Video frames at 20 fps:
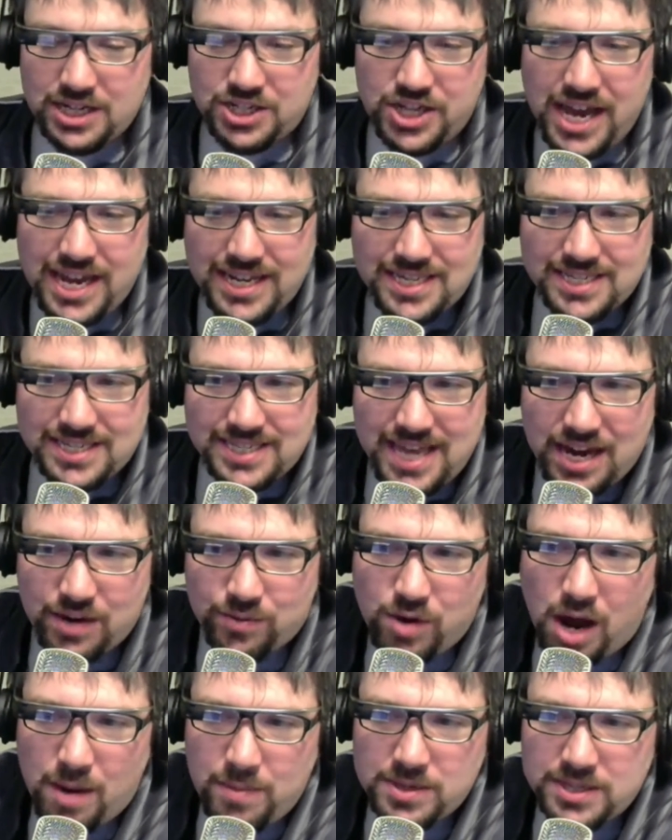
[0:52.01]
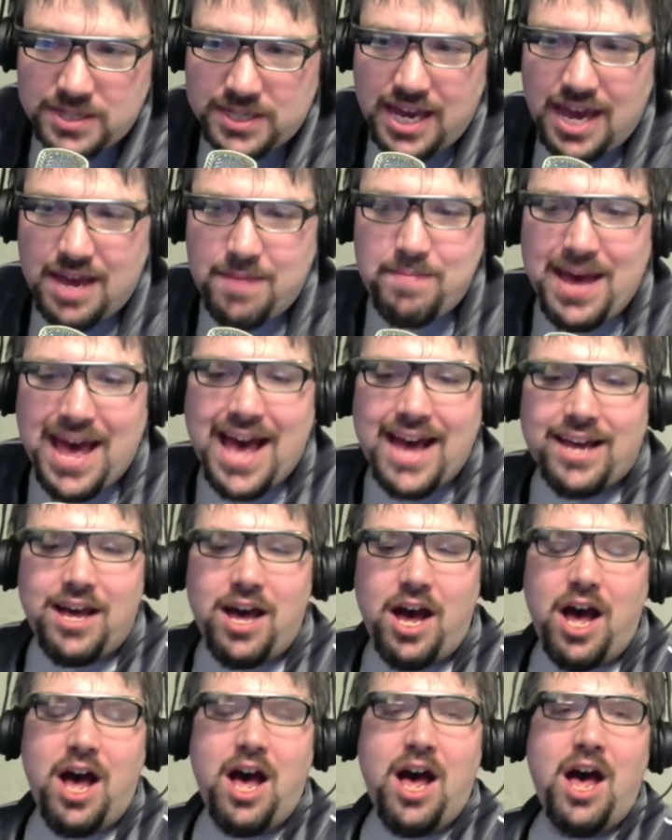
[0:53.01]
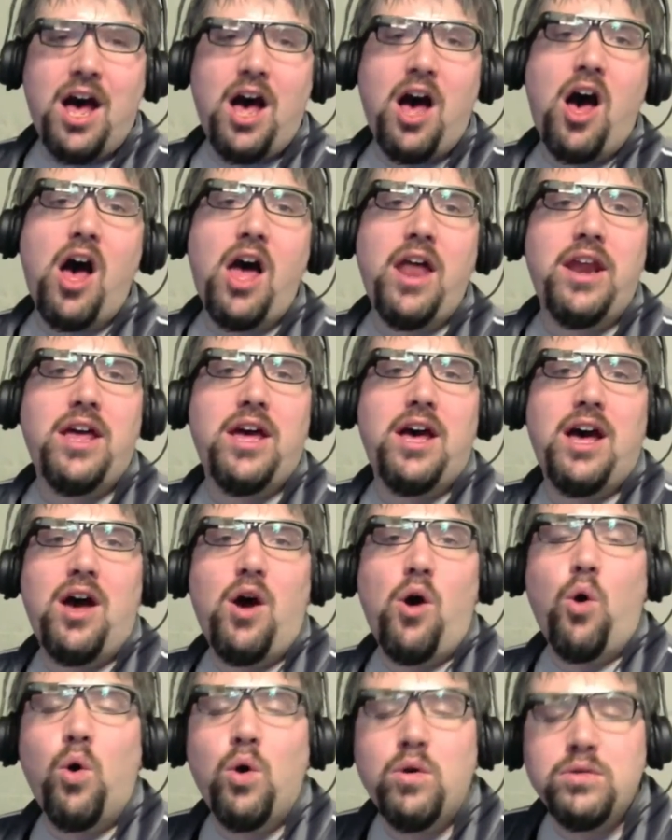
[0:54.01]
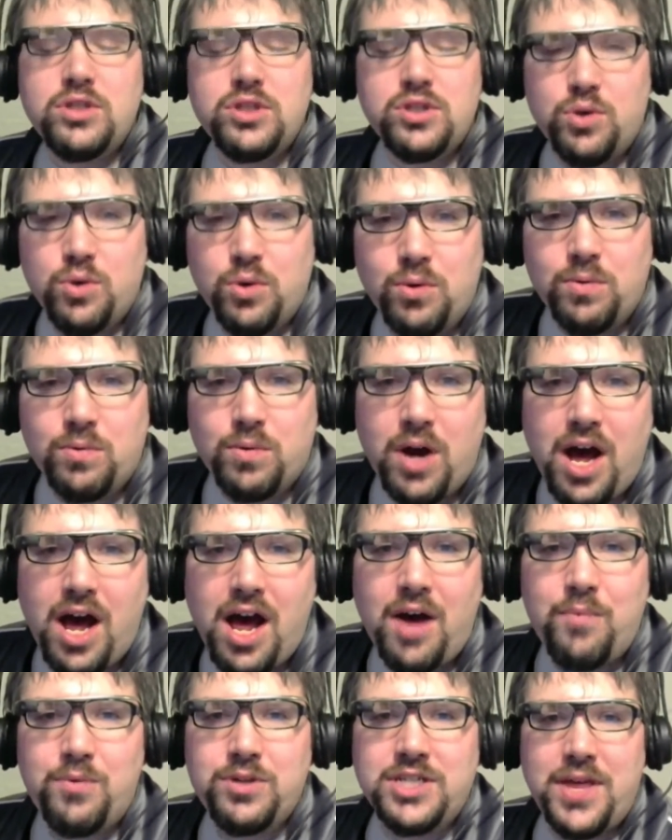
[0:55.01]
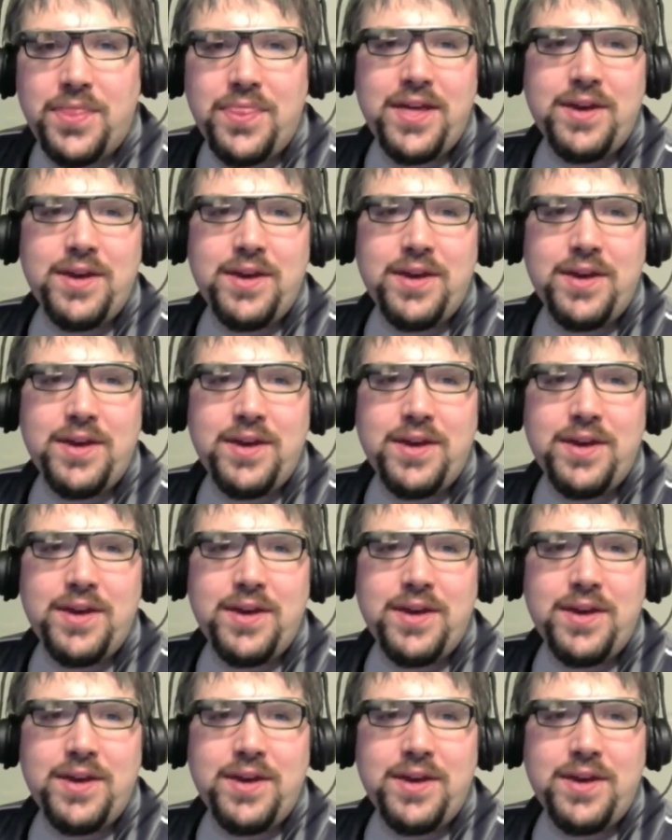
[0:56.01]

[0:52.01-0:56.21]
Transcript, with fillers: Jake the Snake Roberts came back uh, on uh, Old School Raw, which I